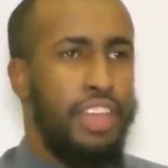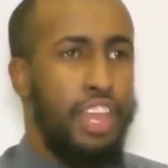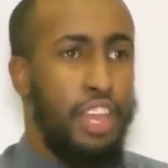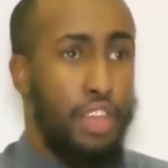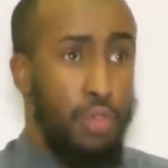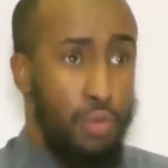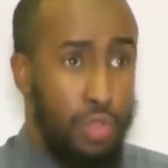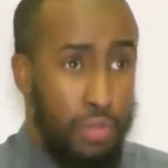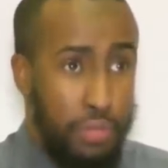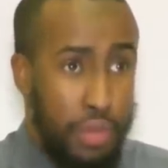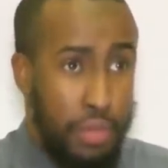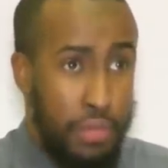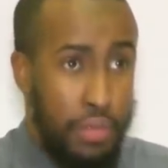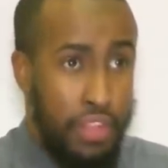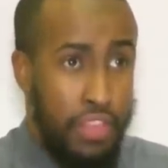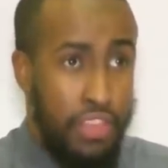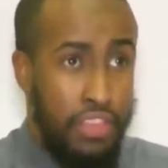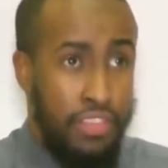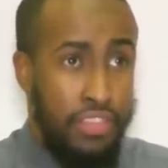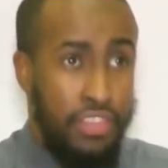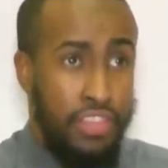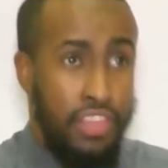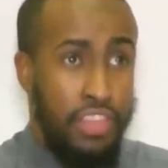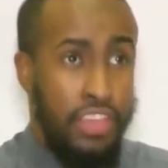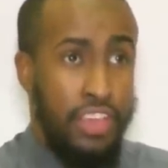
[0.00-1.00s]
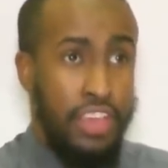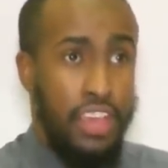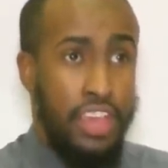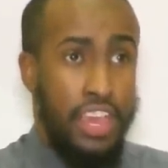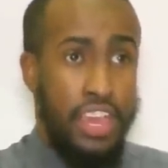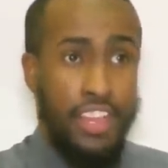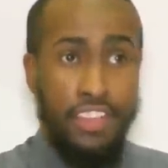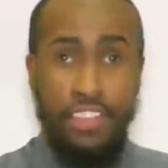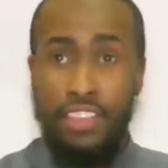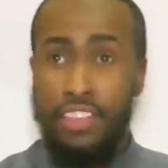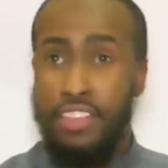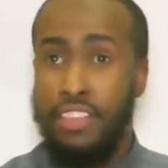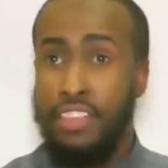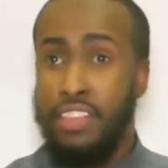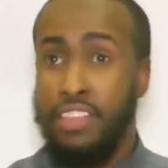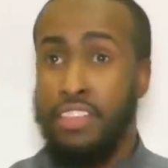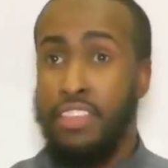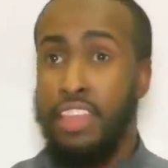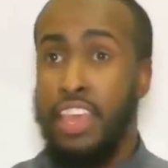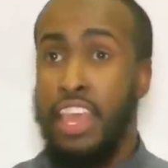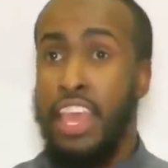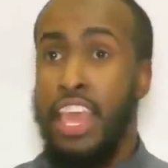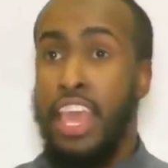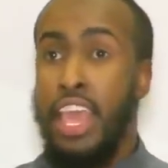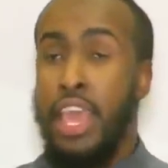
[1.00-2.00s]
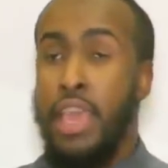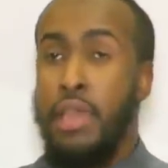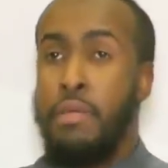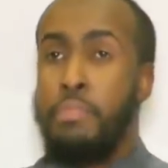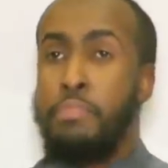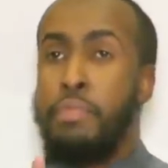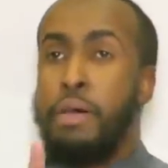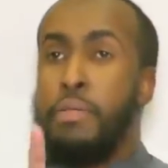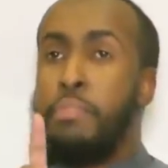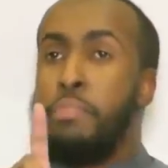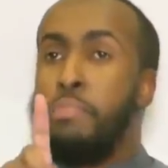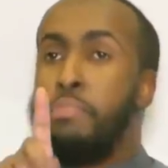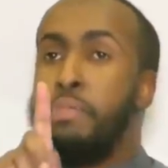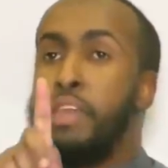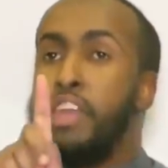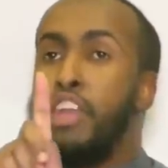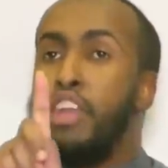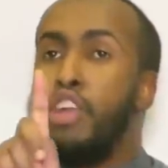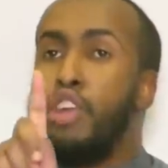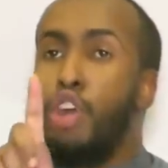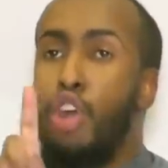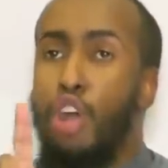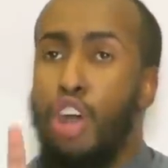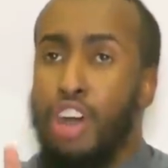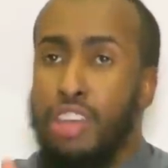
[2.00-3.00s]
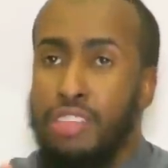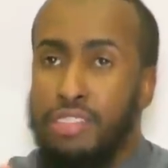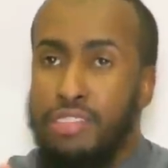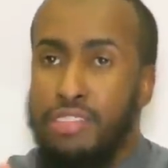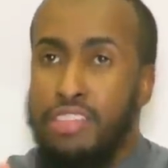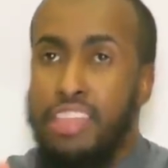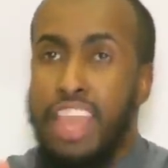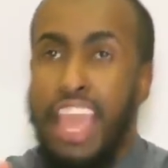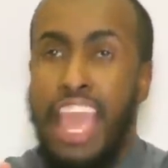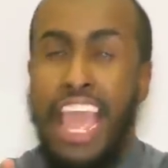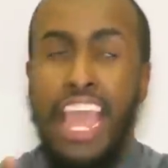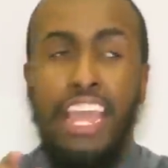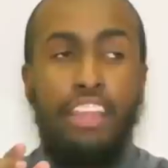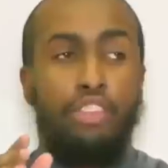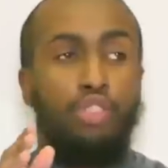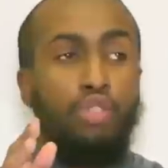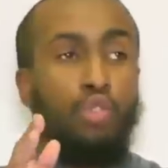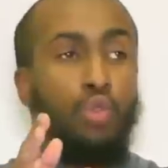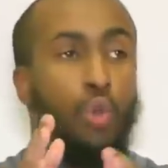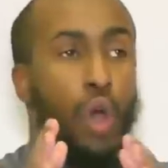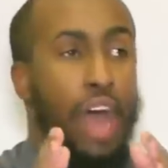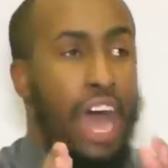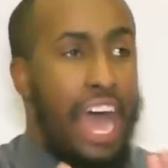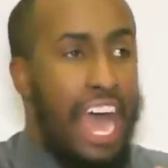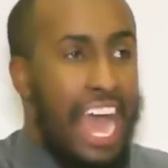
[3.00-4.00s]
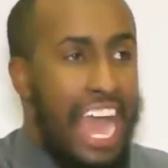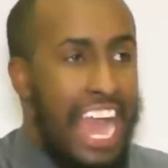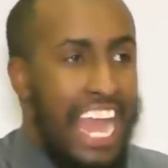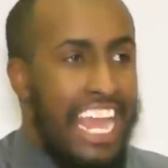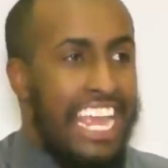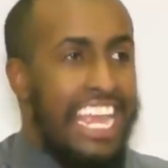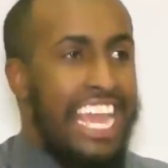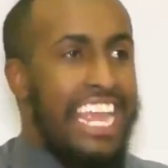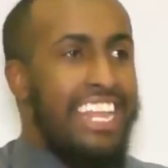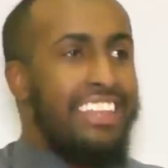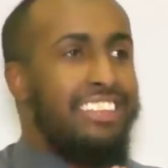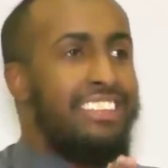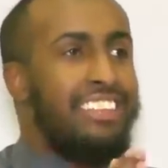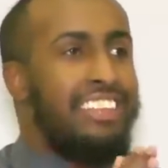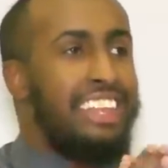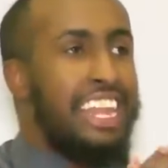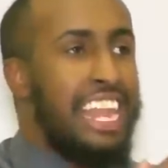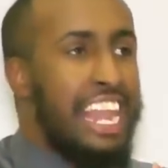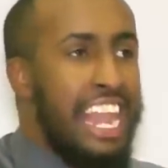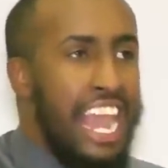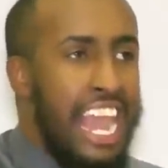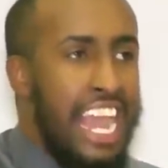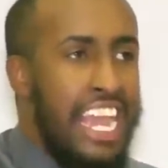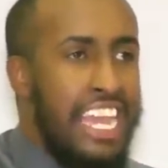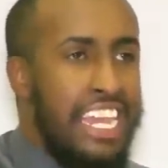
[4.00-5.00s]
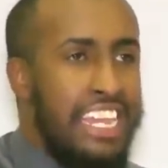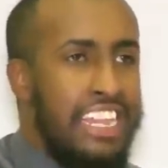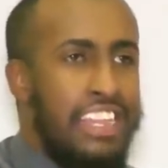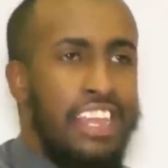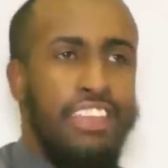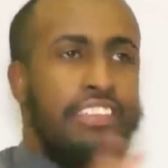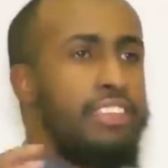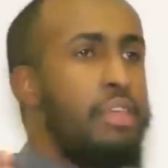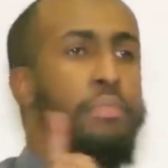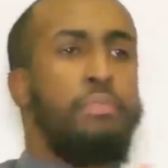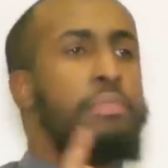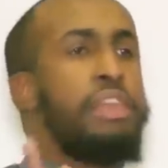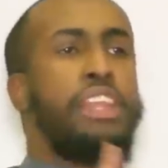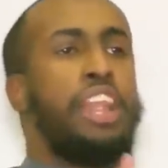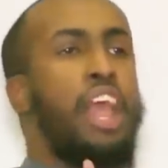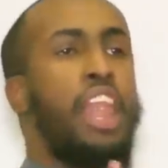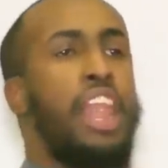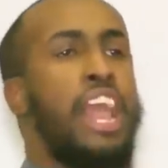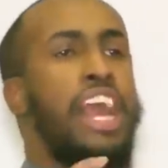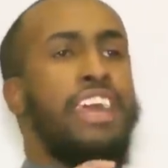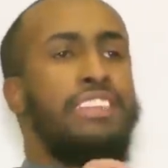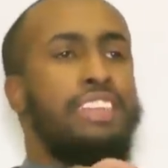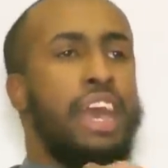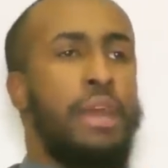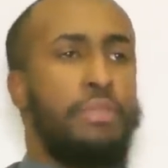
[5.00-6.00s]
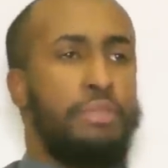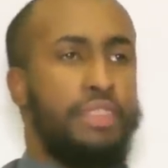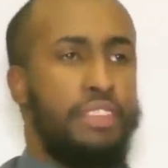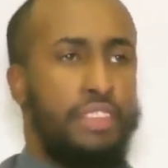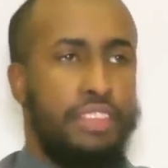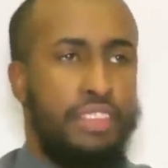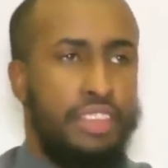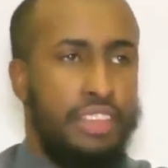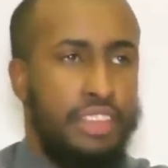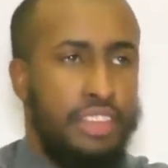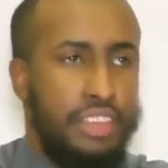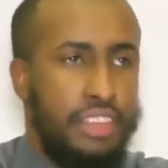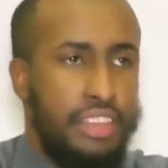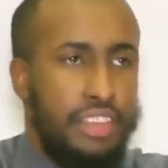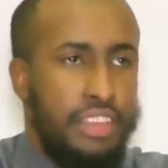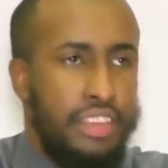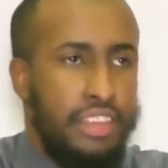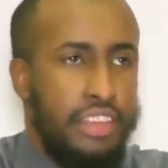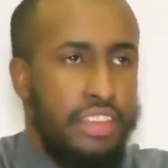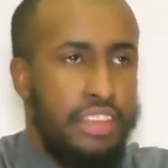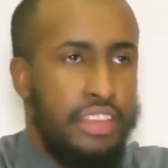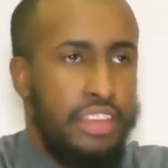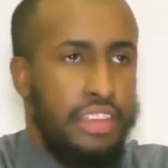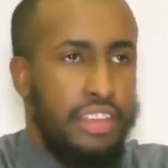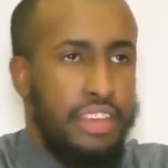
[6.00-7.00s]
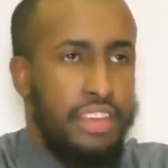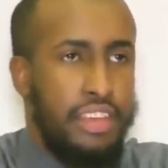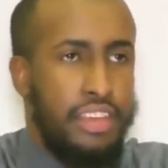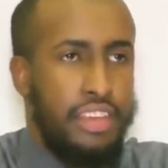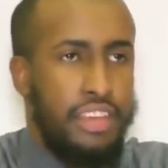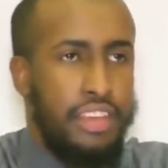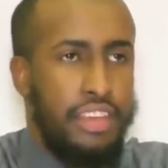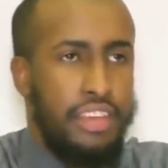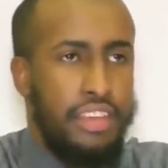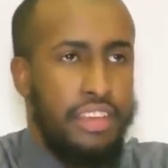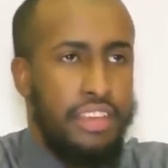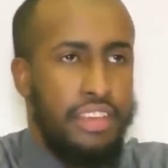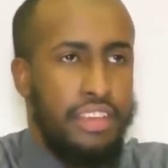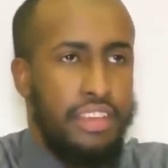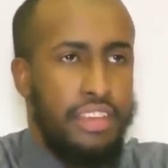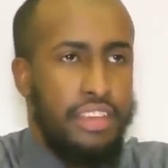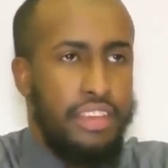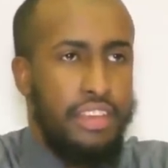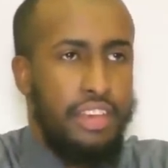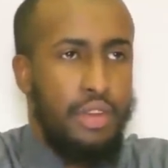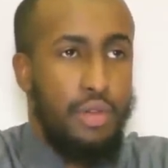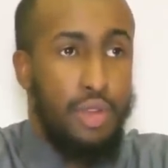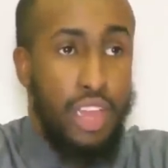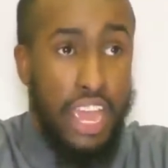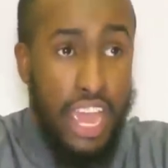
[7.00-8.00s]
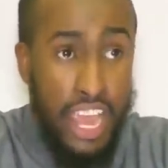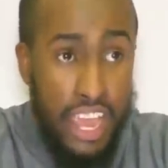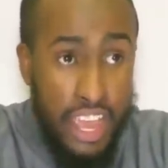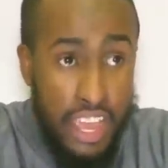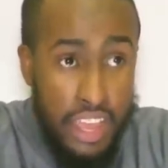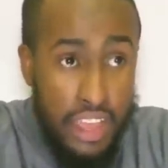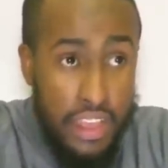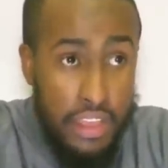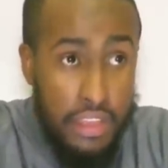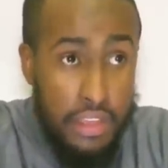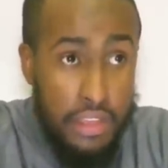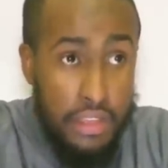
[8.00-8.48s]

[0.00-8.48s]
Are you with me, brothers and sisters? But because dua gets delayed, doesn't mean Allah is absent. Okay?